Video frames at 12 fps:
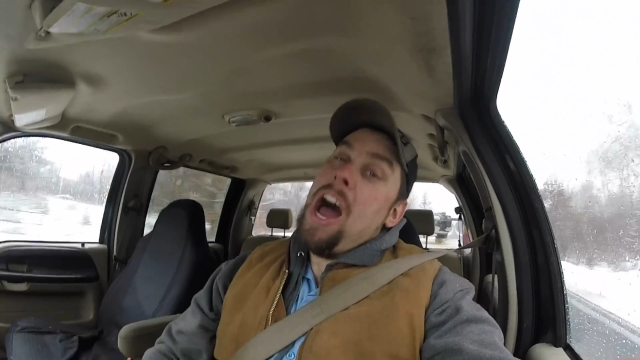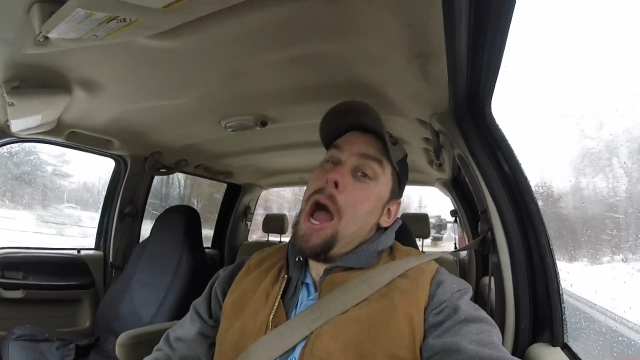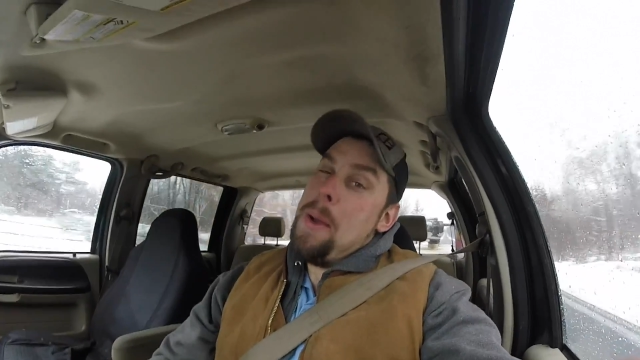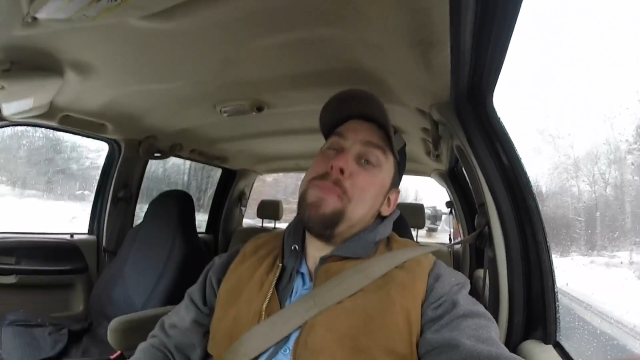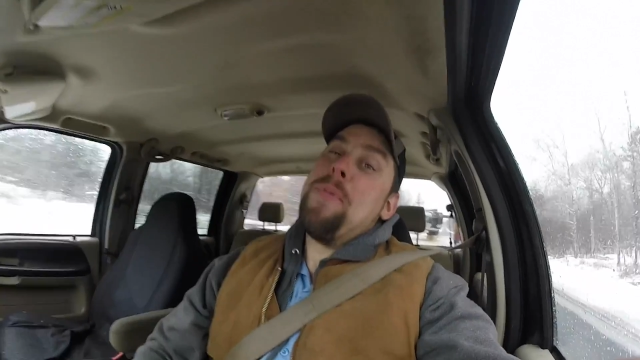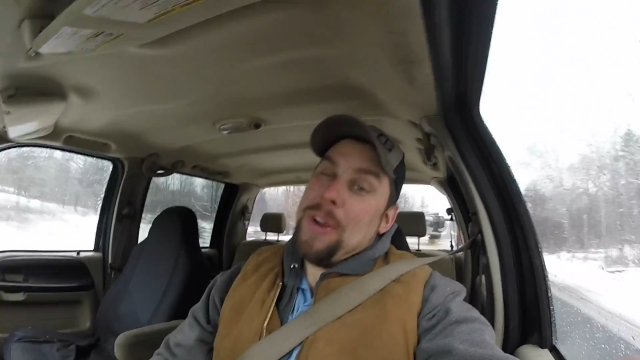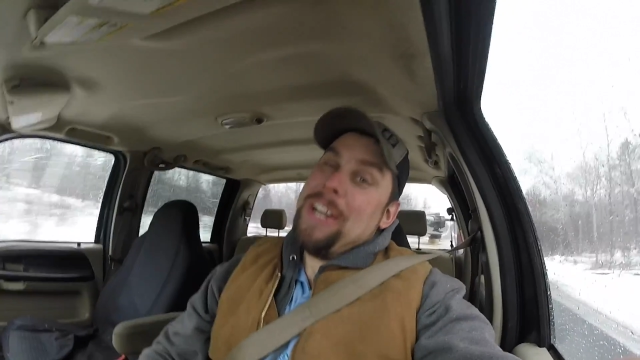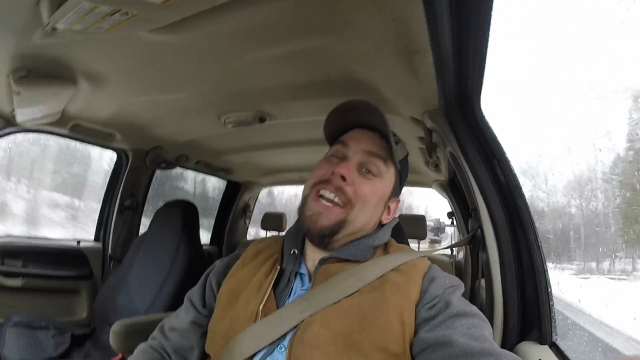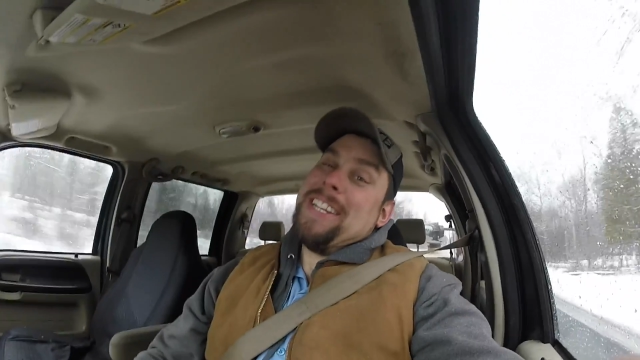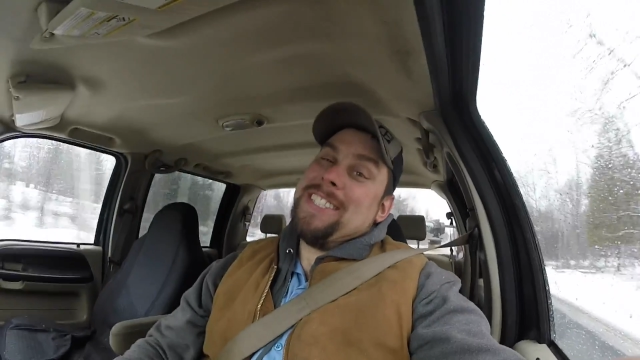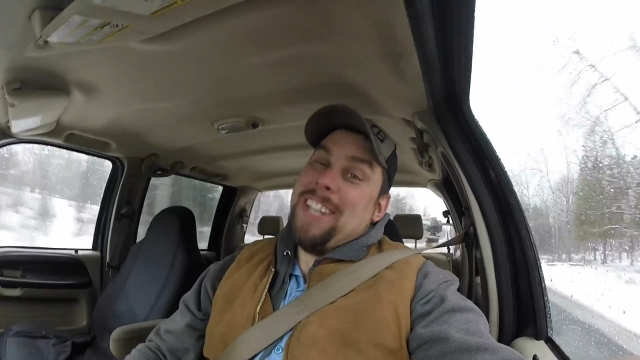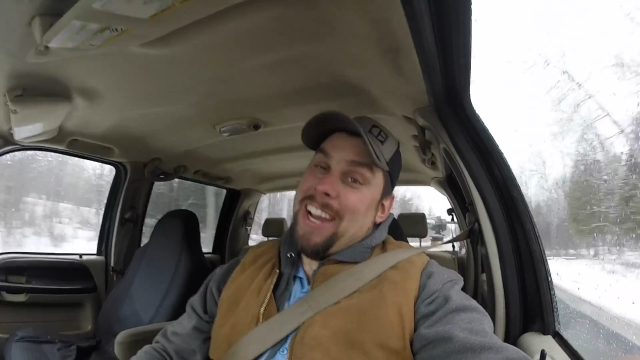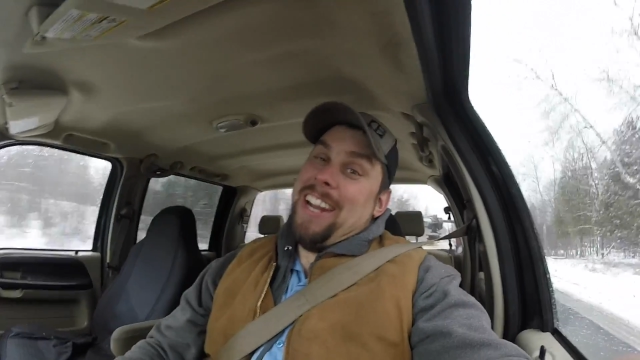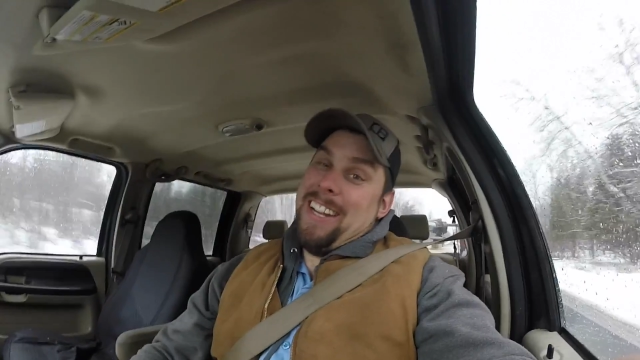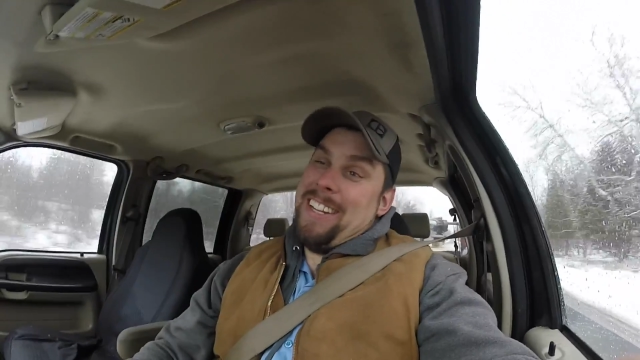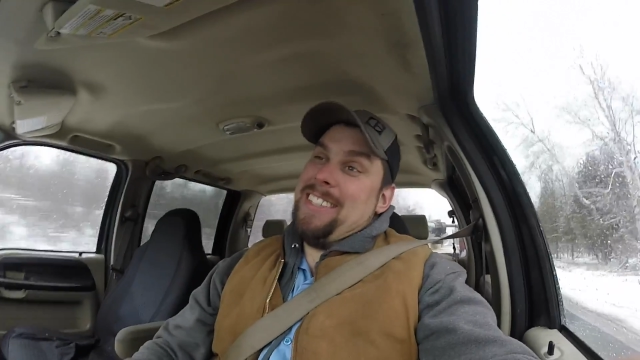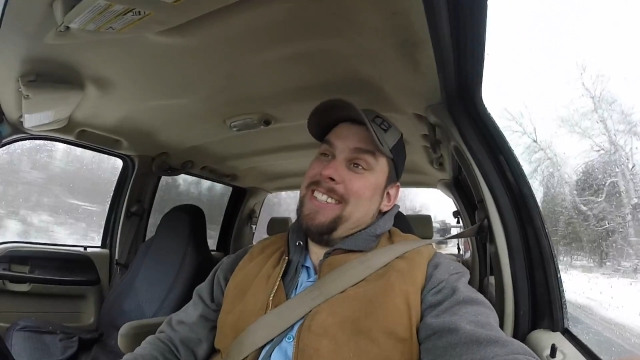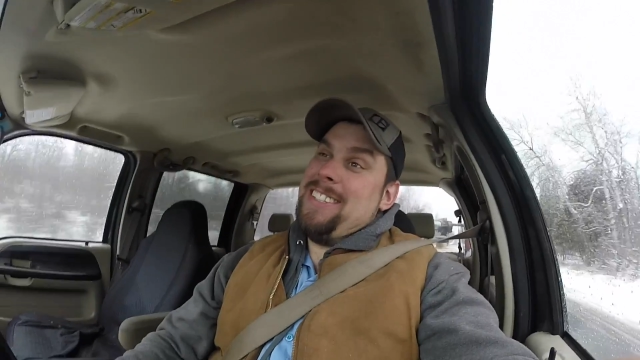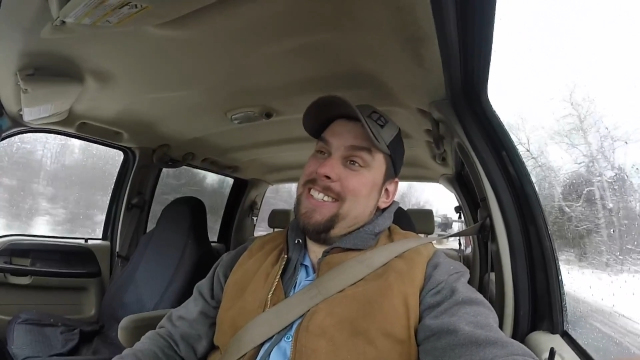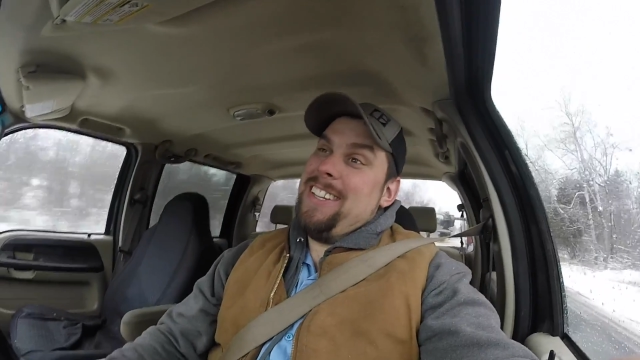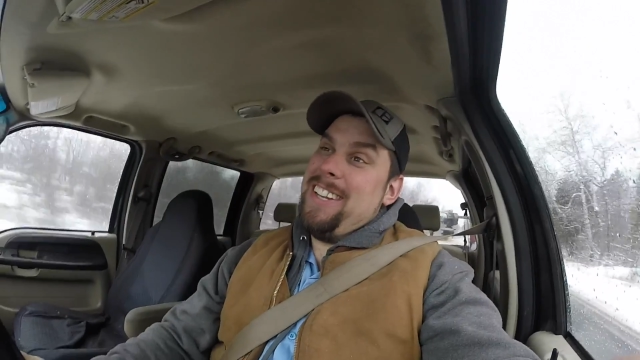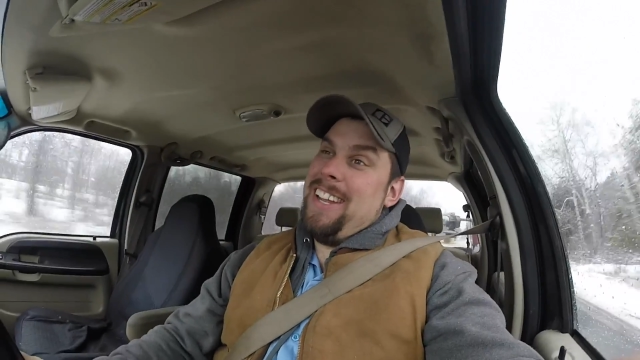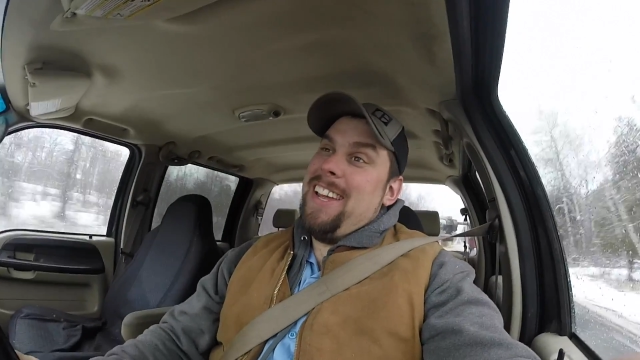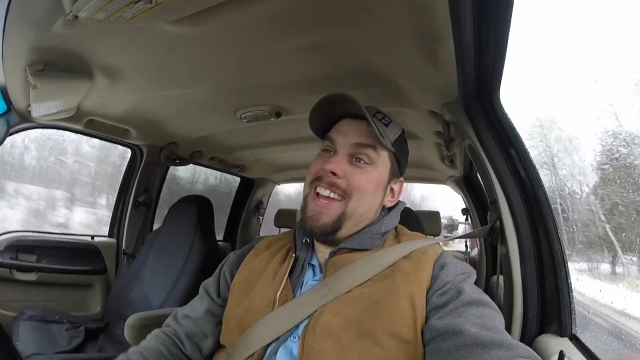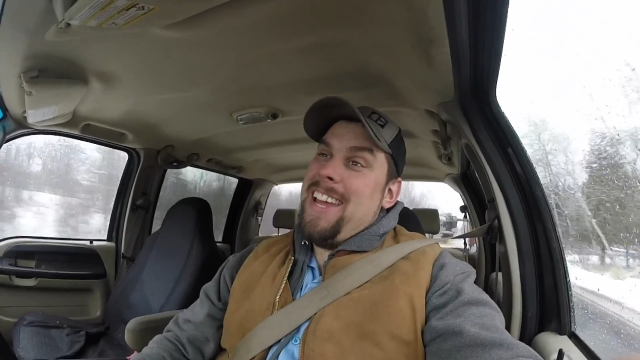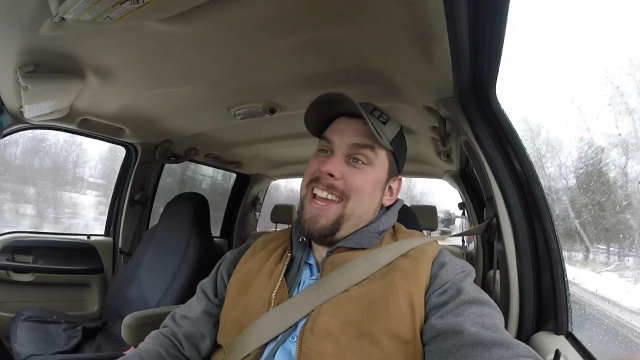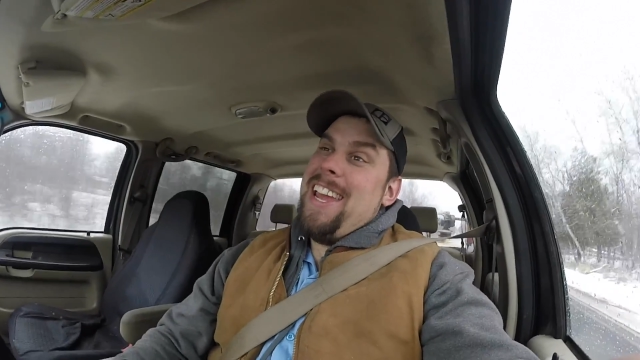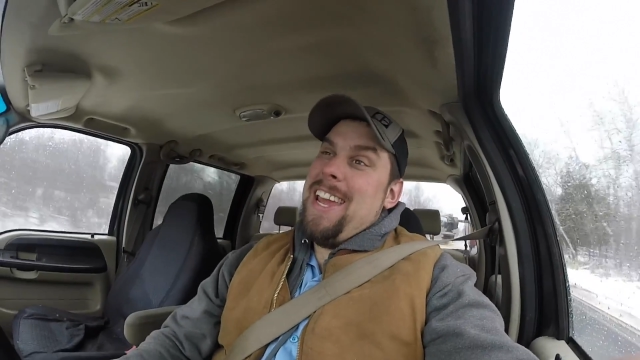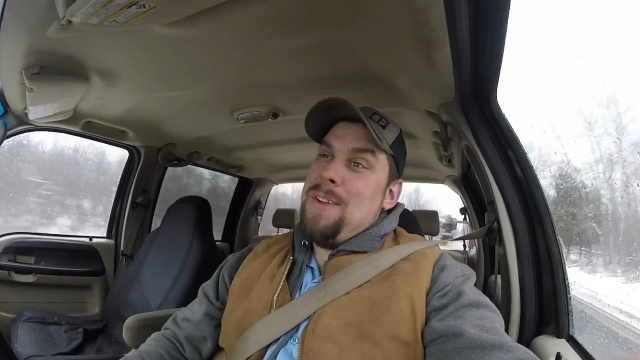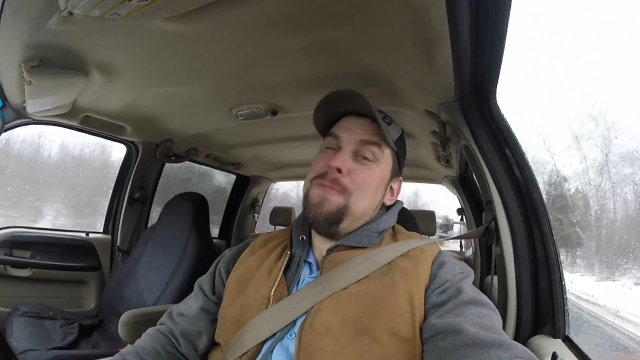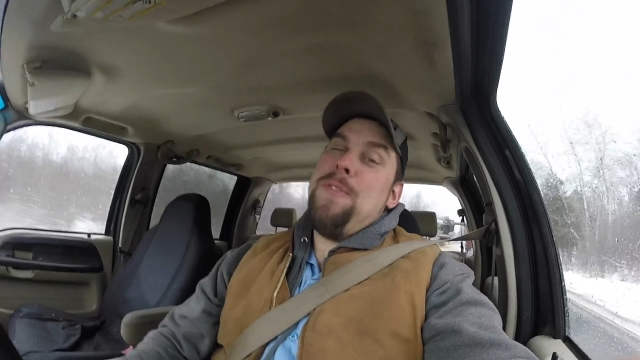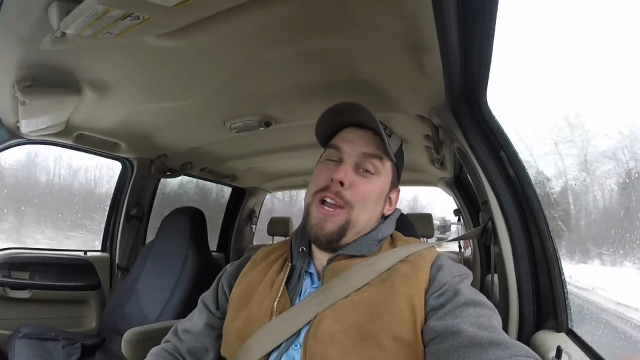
I'm pretty excited. It